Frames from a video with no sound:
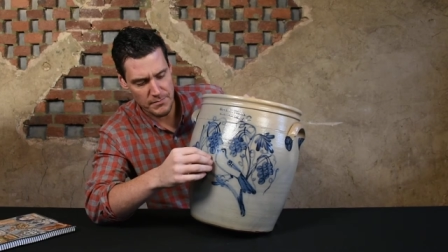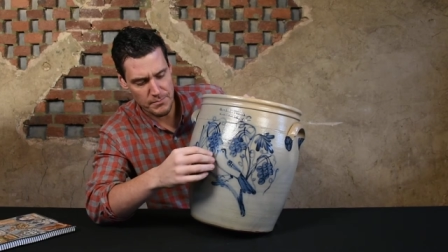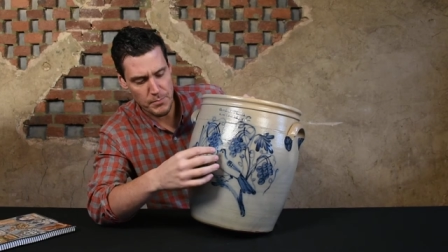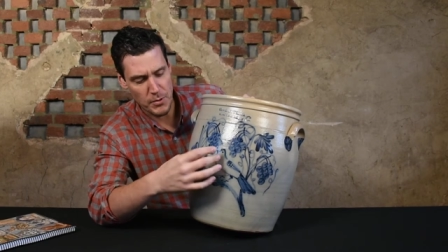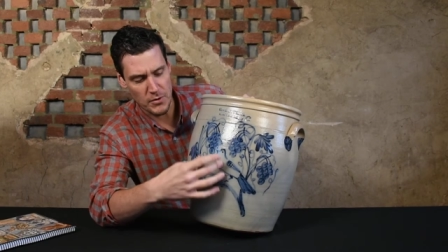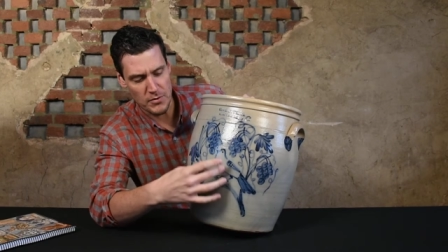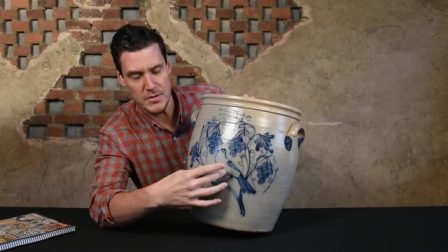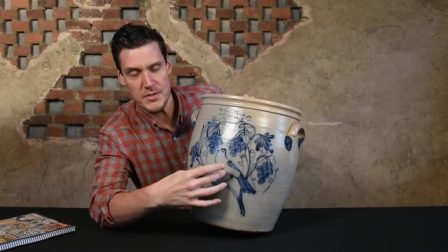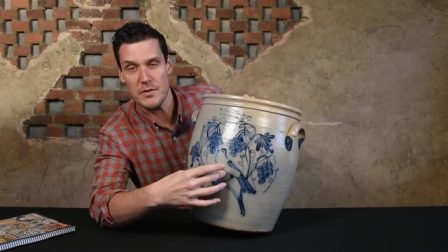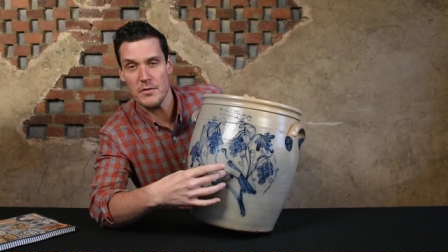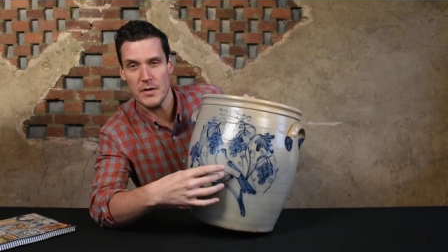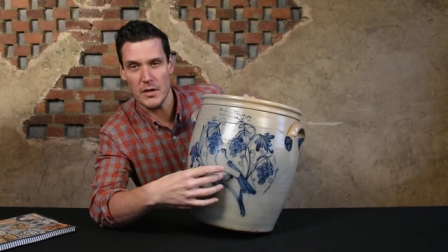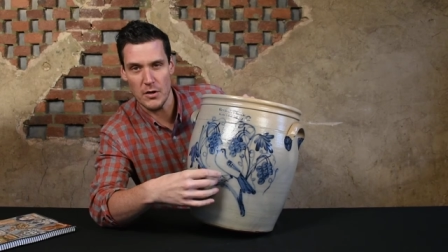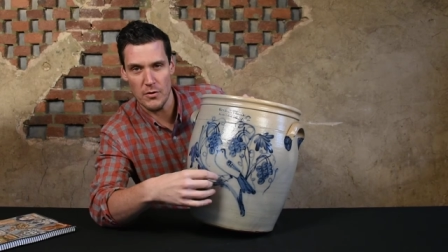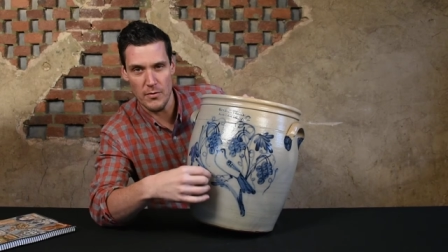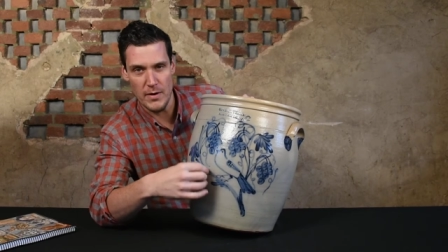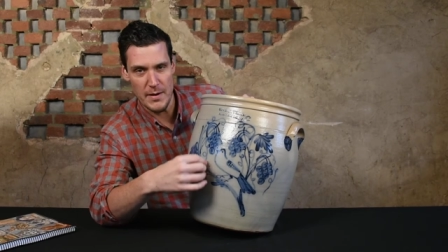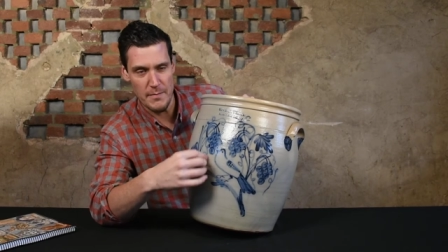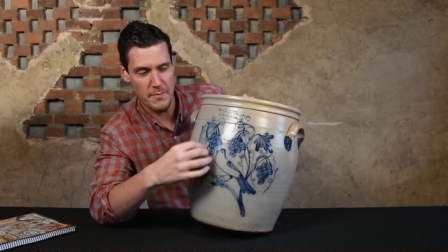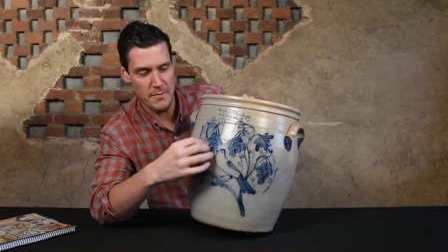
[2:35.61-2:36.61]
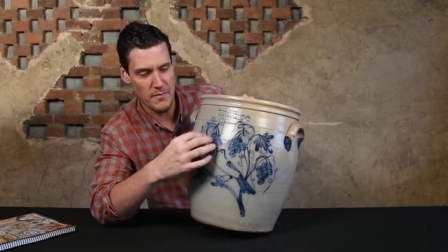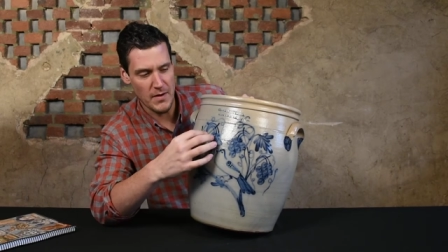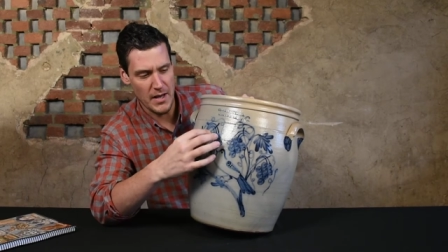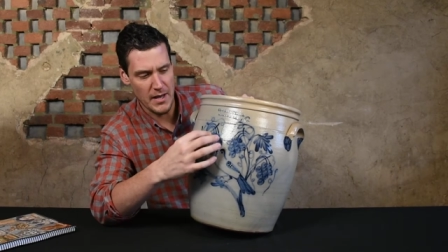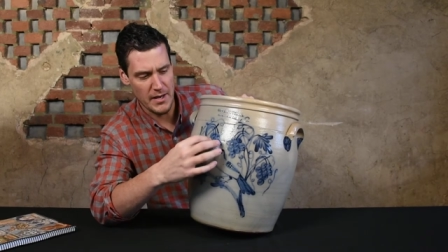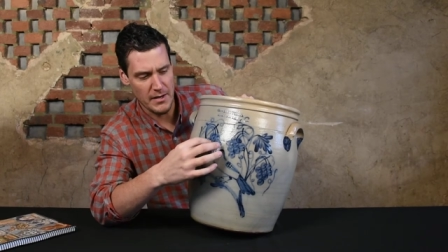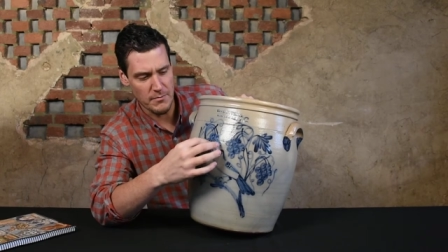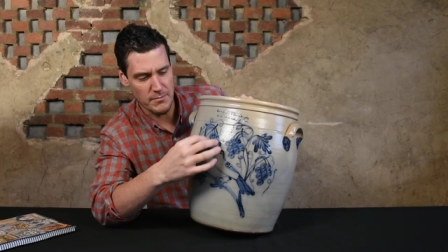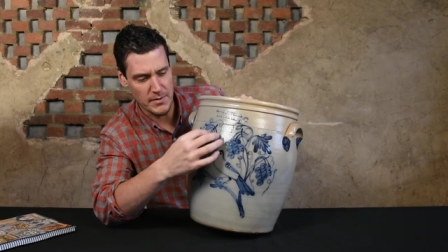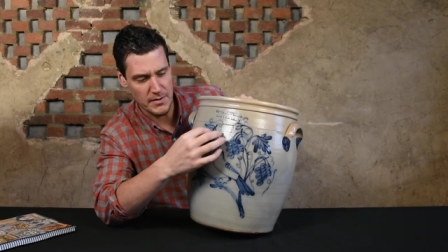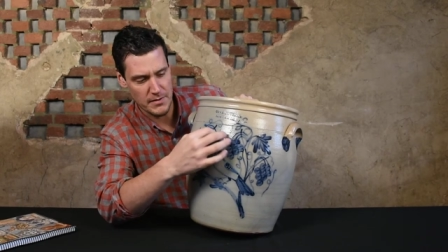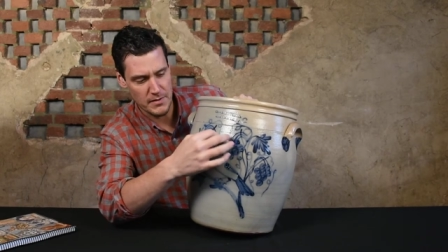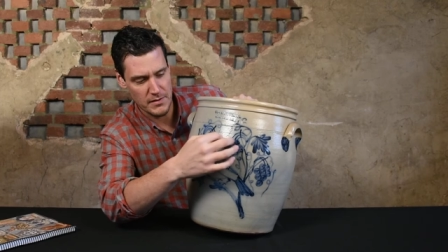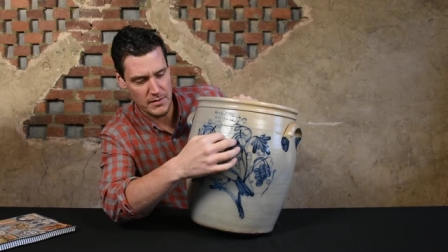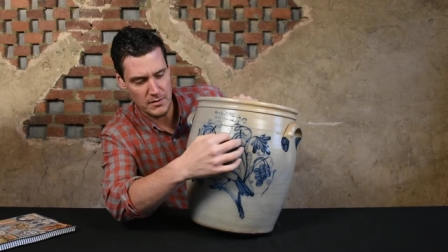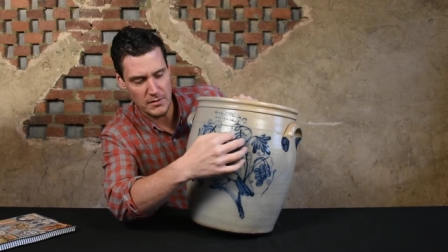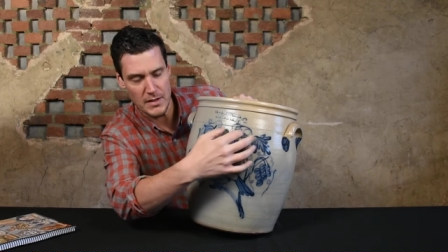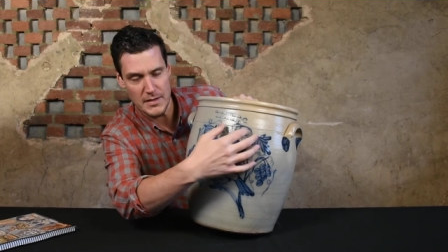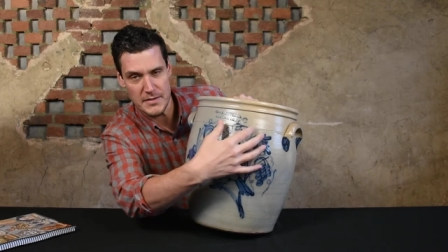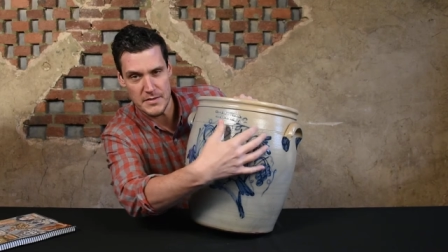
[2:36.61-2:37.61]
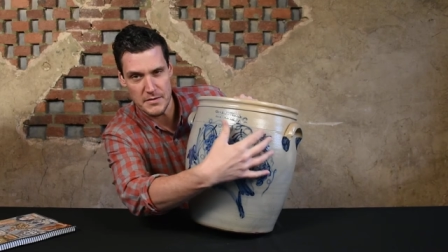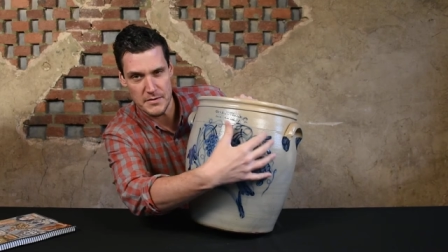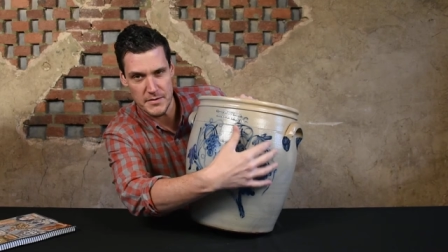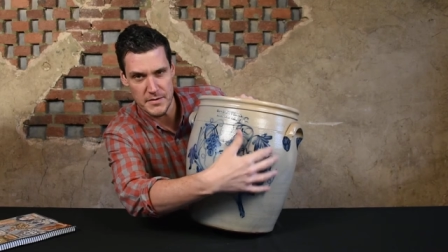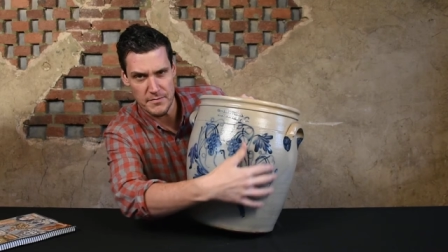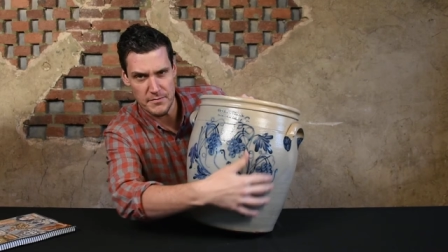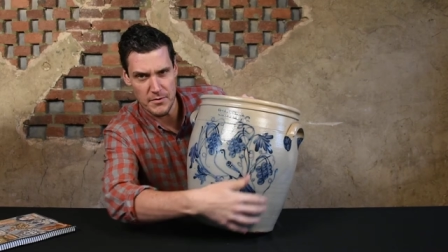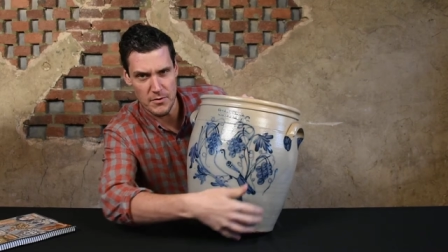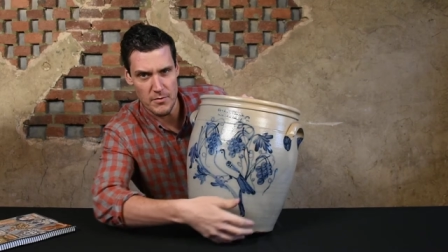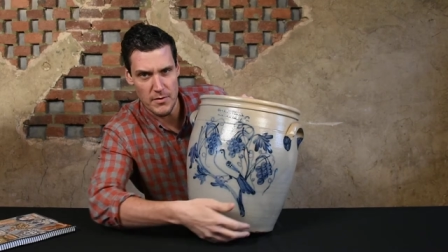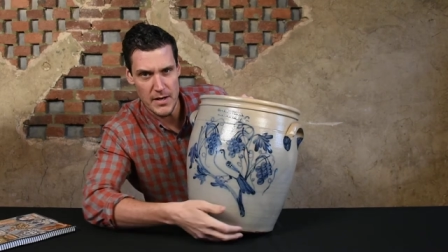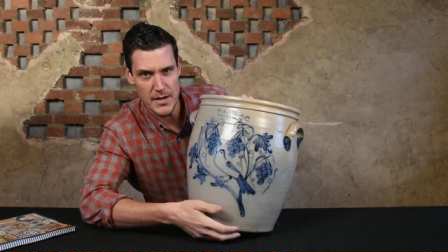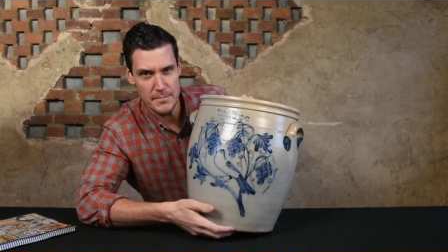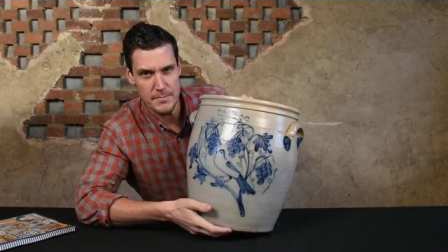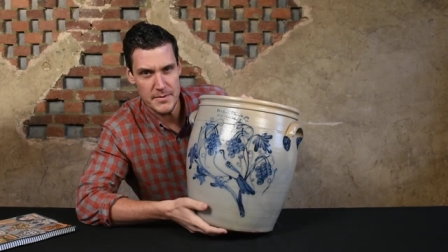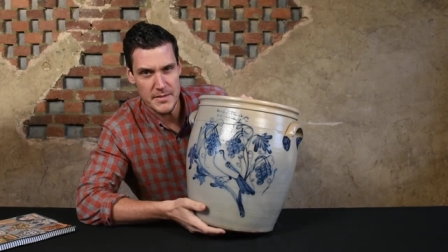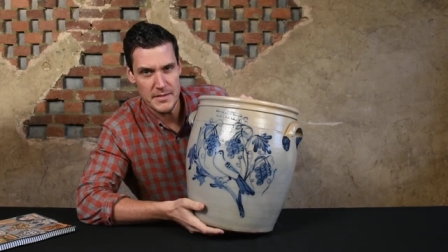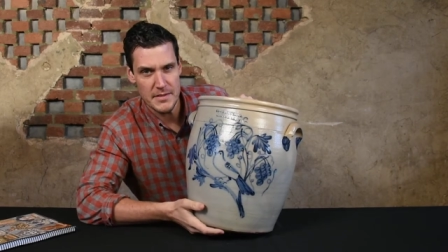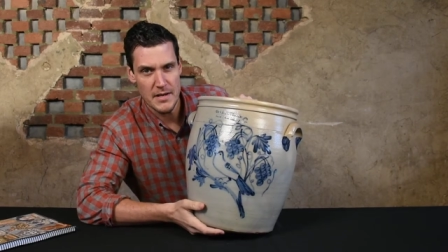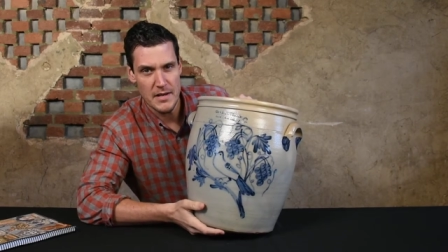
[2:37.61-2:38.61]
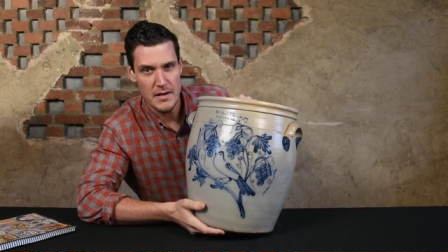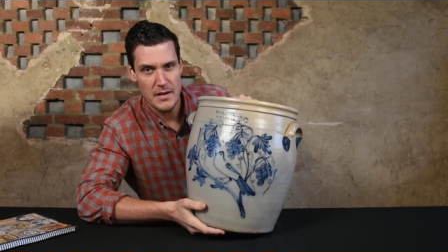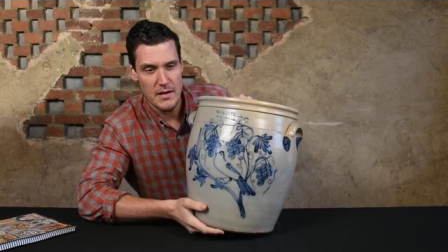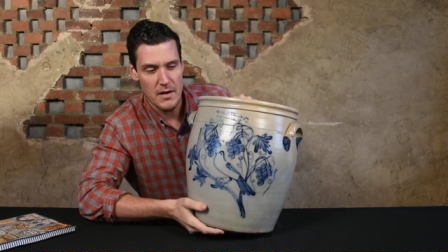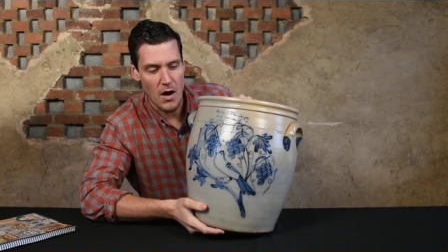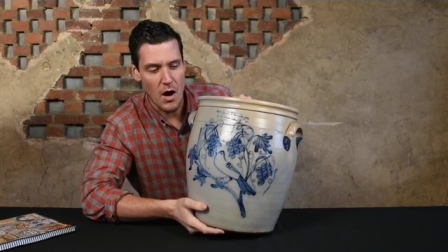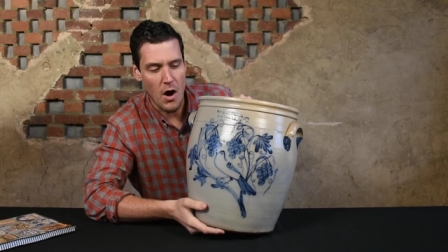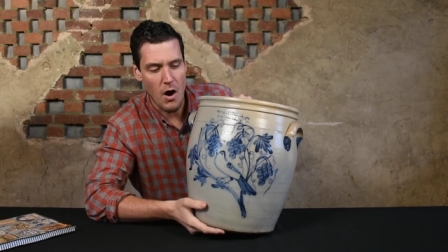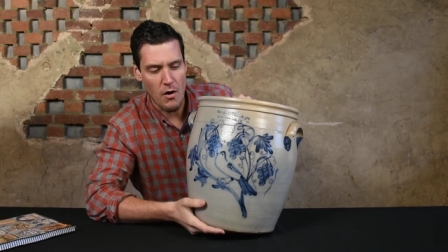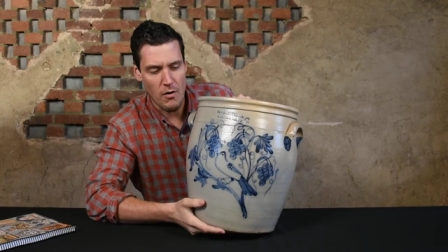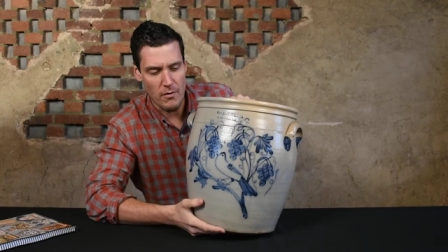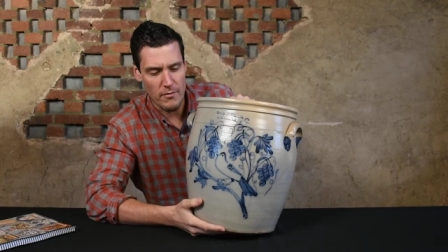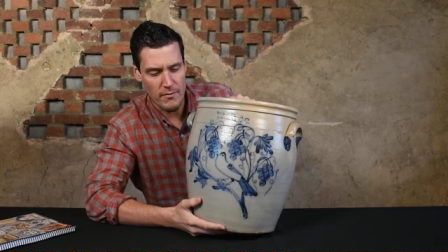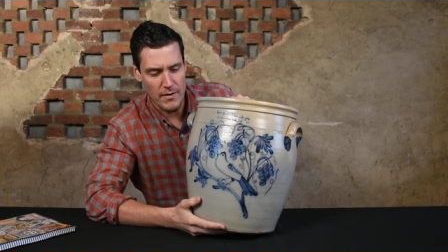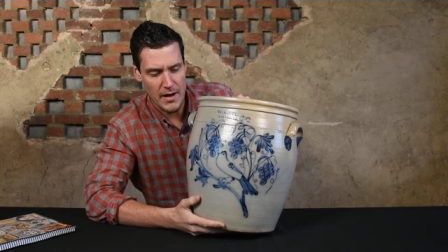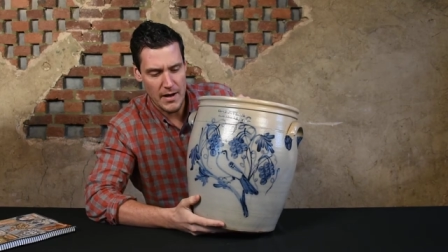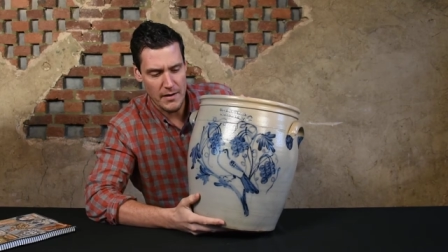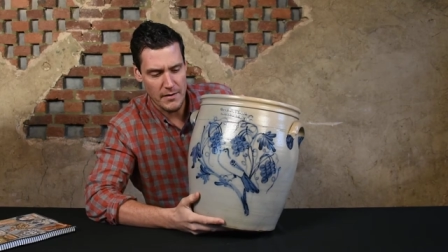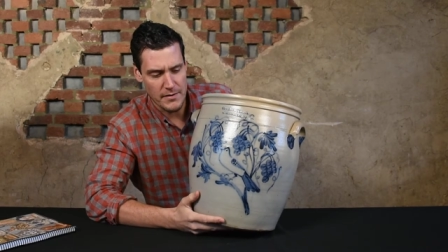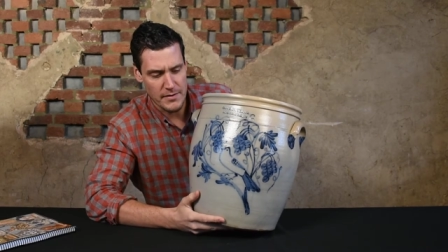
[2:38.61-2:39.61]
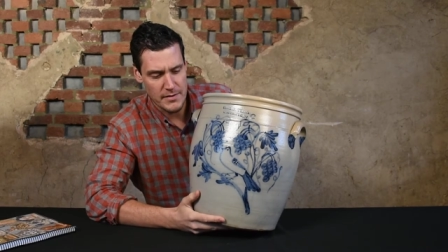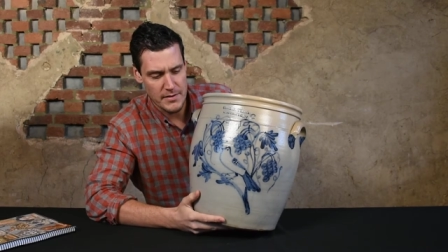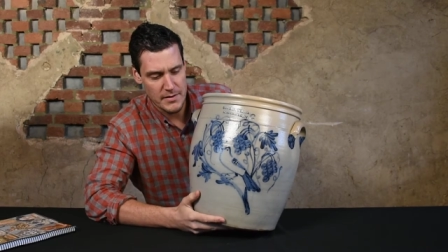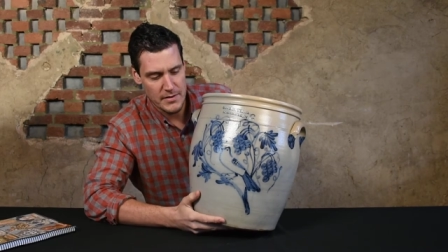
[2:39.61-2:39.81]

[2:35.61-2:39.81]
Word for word: perched on a grapevine with clusters of grapes all around.